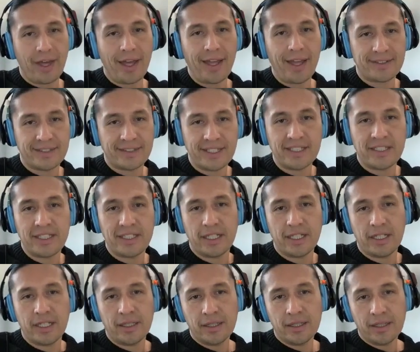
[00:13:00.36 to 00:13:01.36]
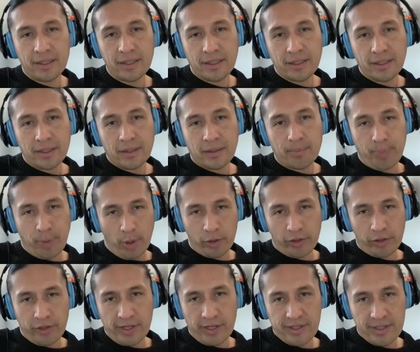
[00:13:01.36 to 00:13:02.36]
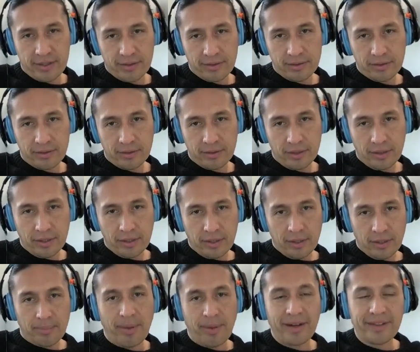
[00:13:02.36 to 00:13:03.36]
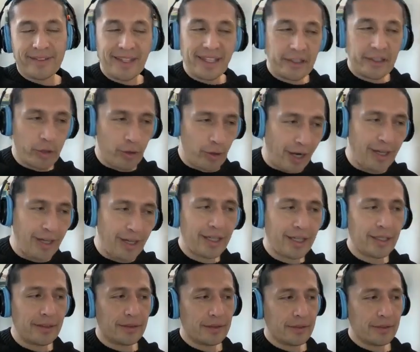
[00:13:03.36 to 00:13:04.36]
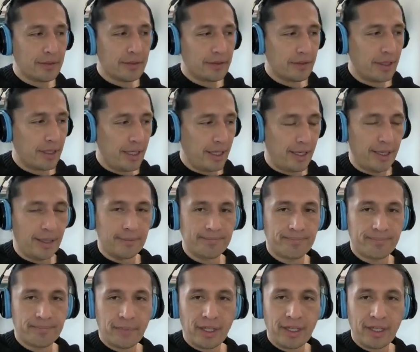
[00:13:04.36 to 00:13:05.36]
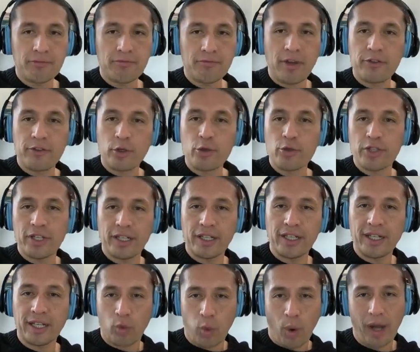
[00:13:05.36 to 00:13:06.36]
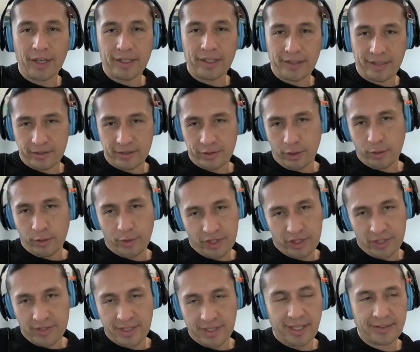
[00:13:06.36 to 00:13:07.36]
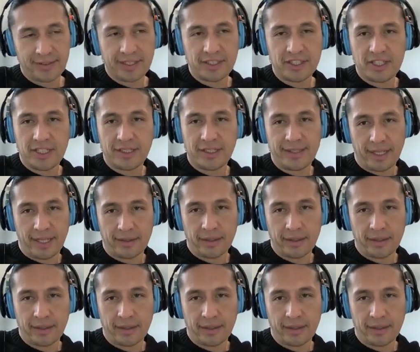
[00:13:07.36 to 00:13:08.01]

to the SDG progress, particularly in reducing inequalities, no? Which is the SDG